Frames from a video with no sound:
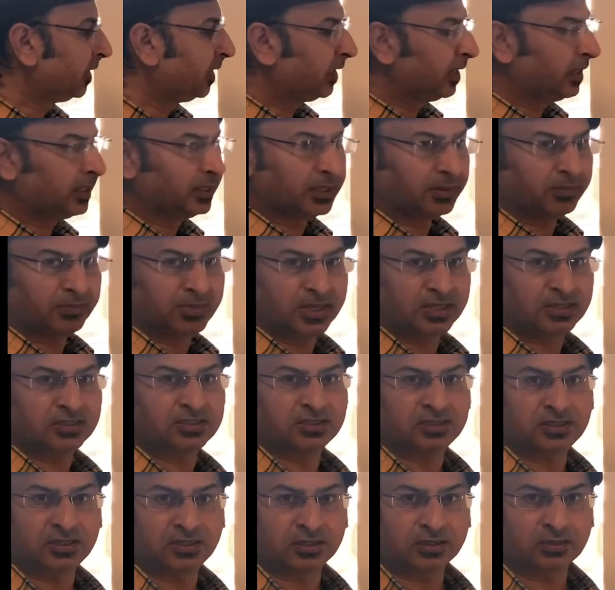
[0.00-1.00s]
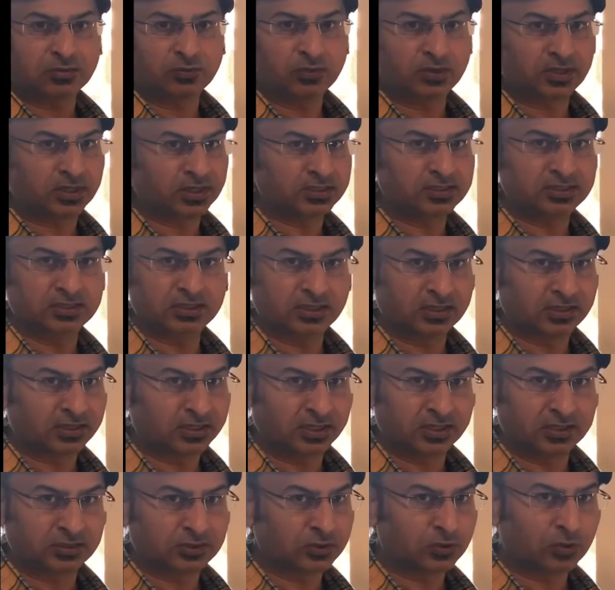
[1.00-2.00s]
in the base year we consider
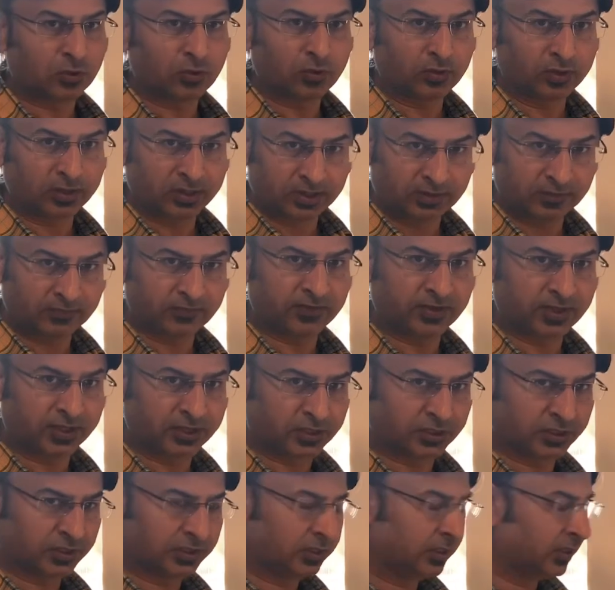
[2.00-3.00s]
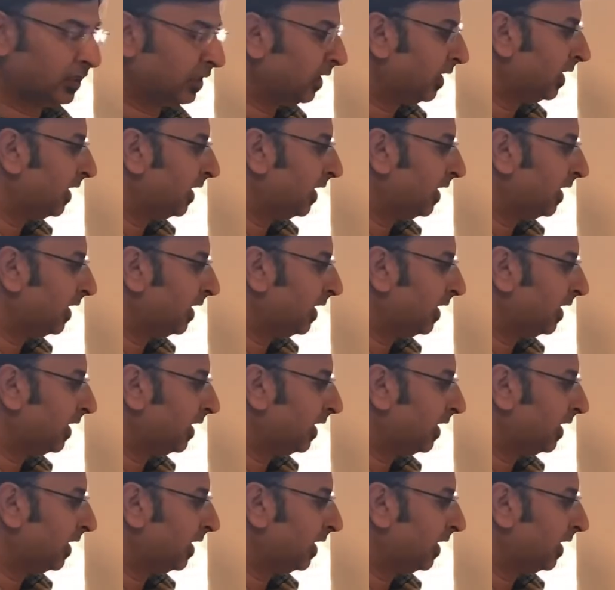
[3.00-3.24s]
there's no inflation.